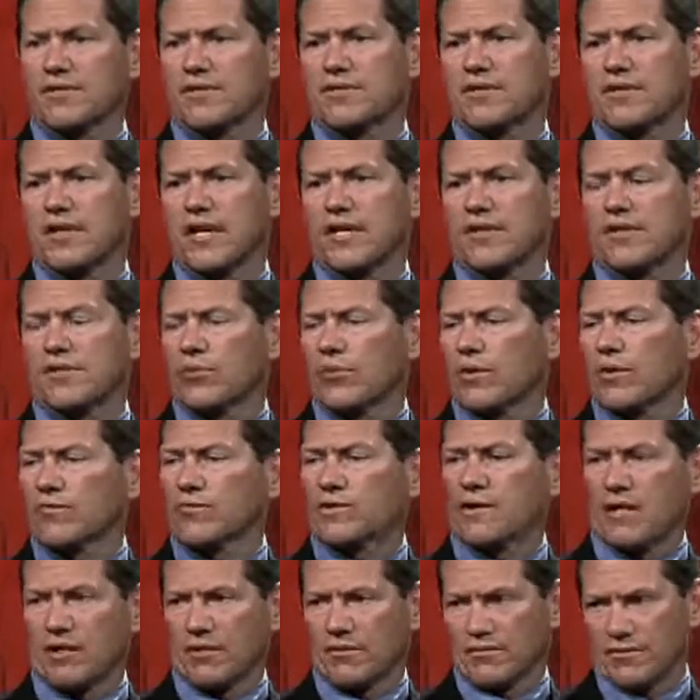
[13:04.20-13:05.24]
that we've
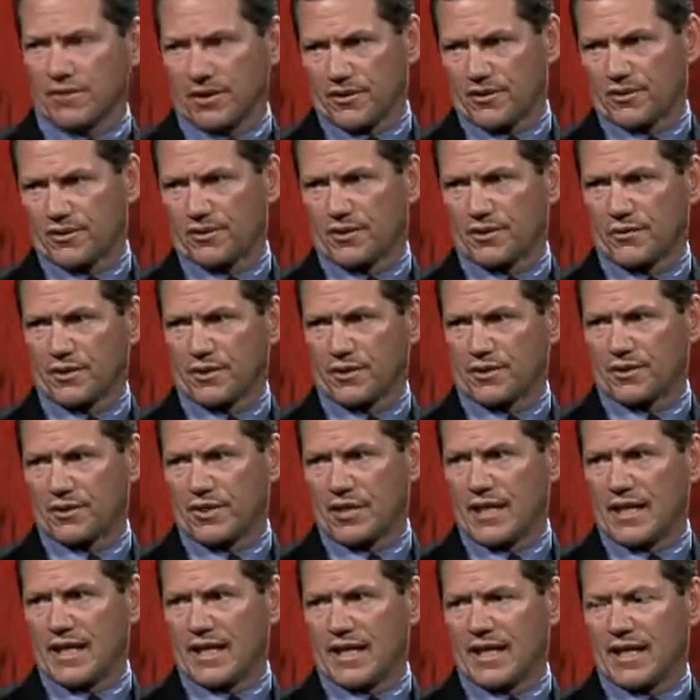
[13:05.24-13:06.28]
delved into is
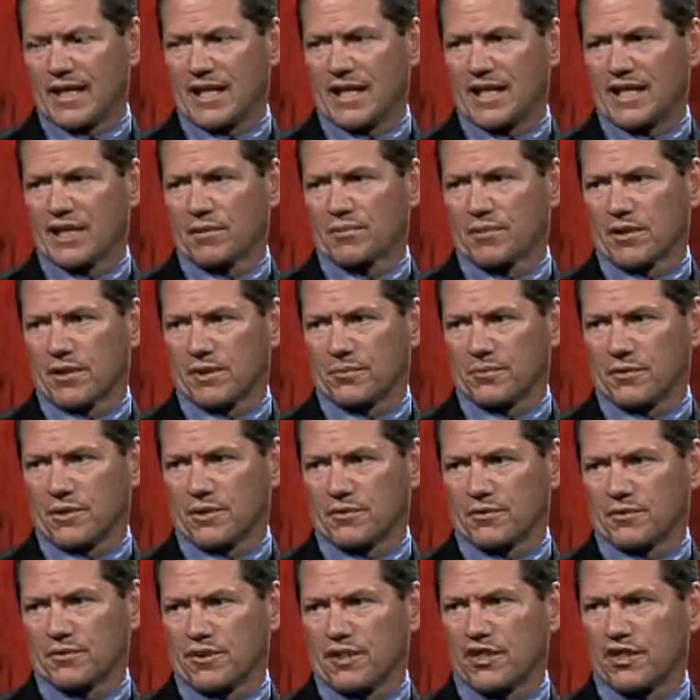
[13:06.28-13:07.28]
animal abuse.